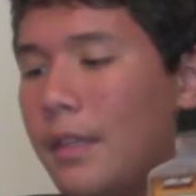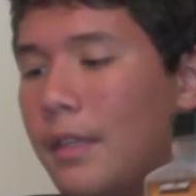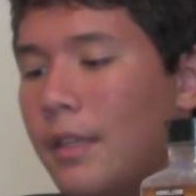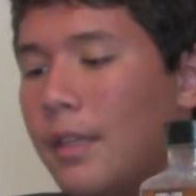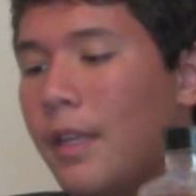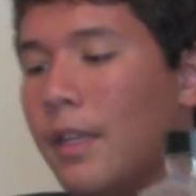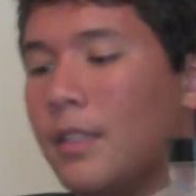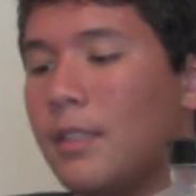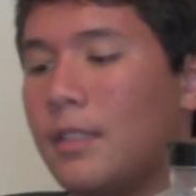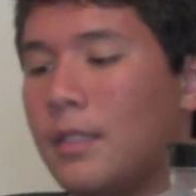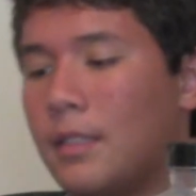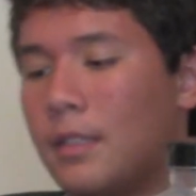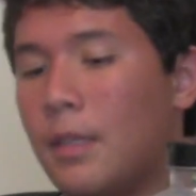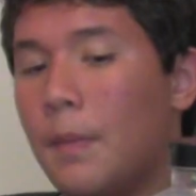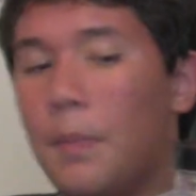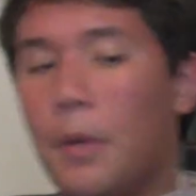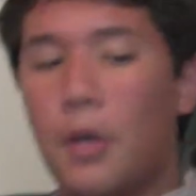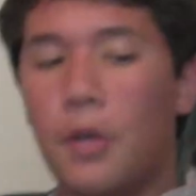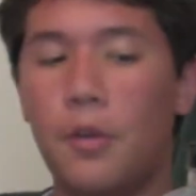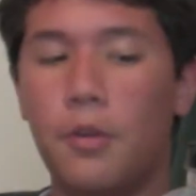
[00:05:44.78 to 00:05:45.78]
Let's
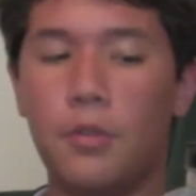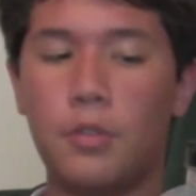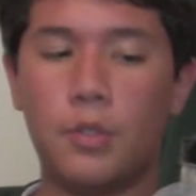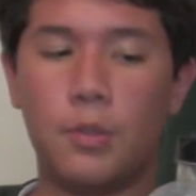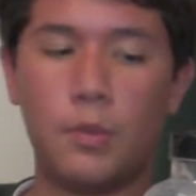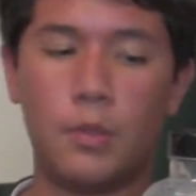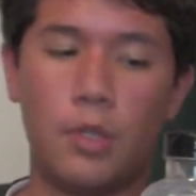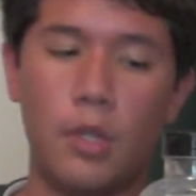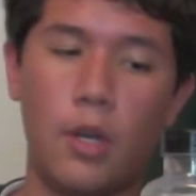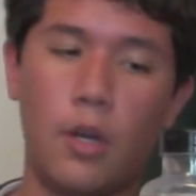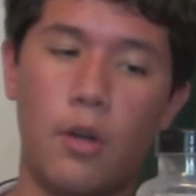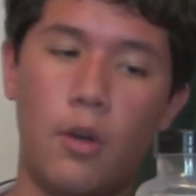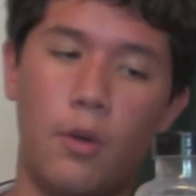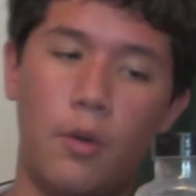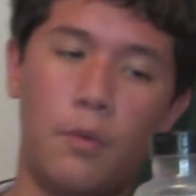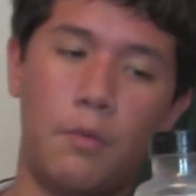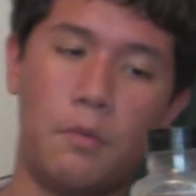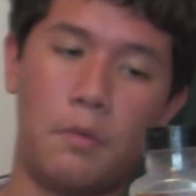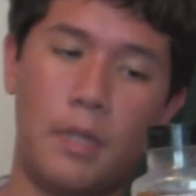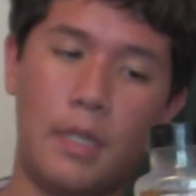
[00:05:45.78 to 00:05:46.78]
suppose,
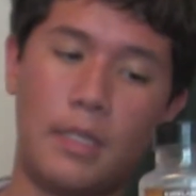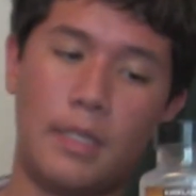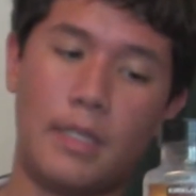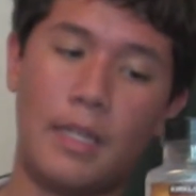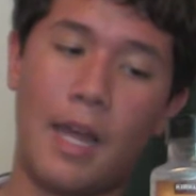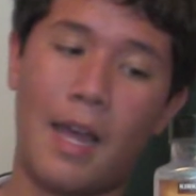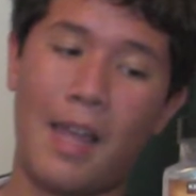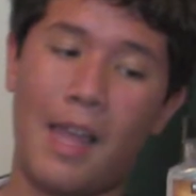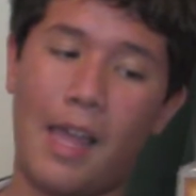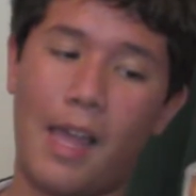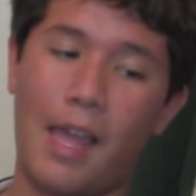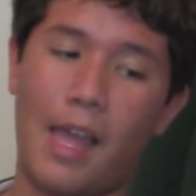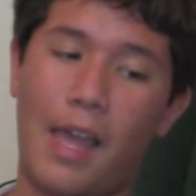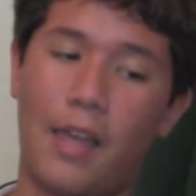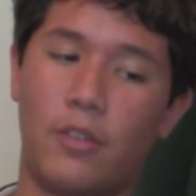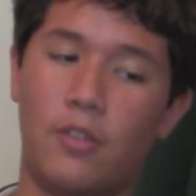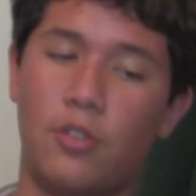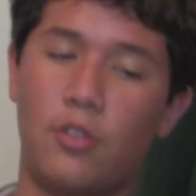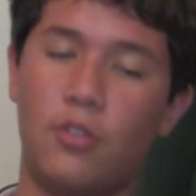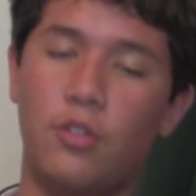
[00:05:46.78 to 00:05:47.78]
though it's not
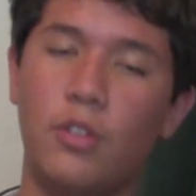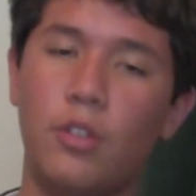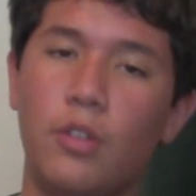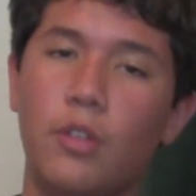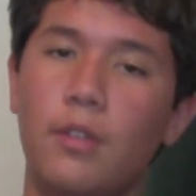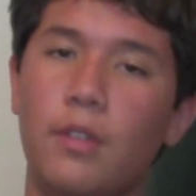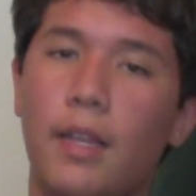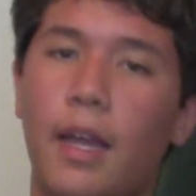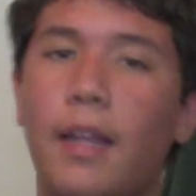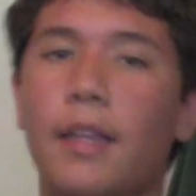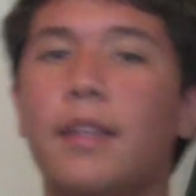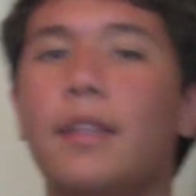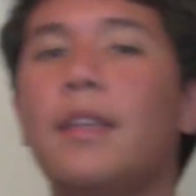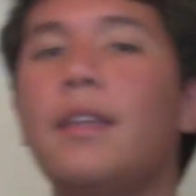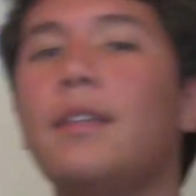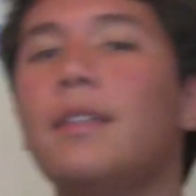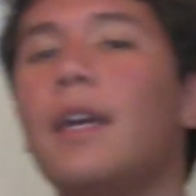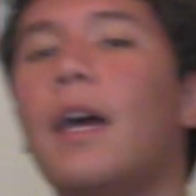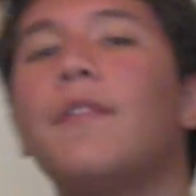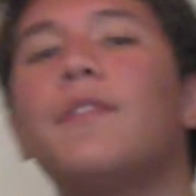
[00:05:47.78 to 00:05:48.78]
actually true, that
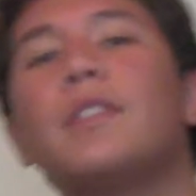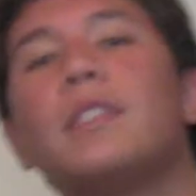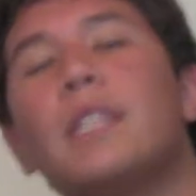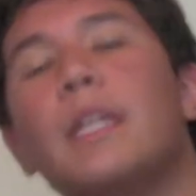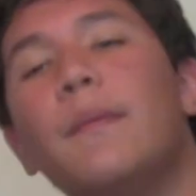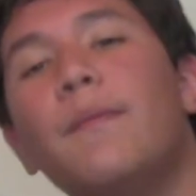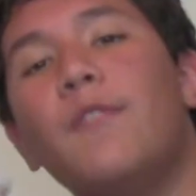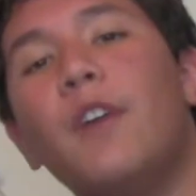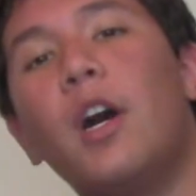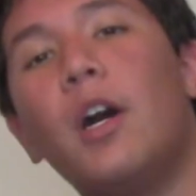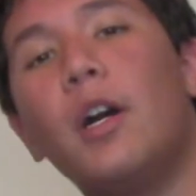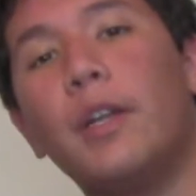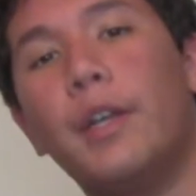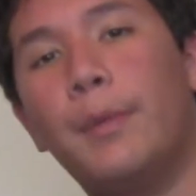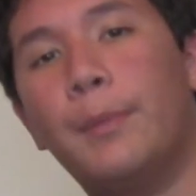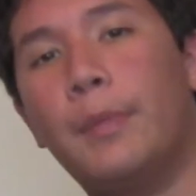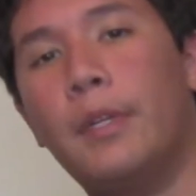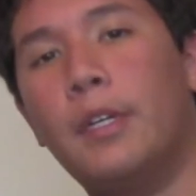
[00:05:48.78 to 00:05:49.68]
these have the same volume.